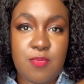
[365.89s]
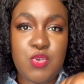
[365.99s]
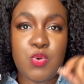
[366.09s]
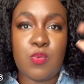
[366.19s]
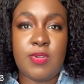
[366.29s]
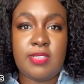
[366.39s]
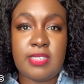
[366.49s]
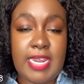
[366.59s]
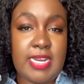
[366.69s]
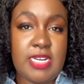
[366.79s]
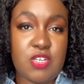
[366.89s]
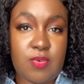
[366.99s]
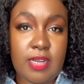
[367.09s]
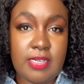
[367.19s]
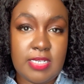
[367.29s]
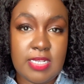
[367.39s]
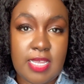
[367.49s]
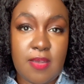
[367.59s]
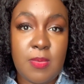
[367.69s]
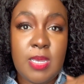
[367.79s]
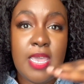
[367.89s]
You are relating directly to them.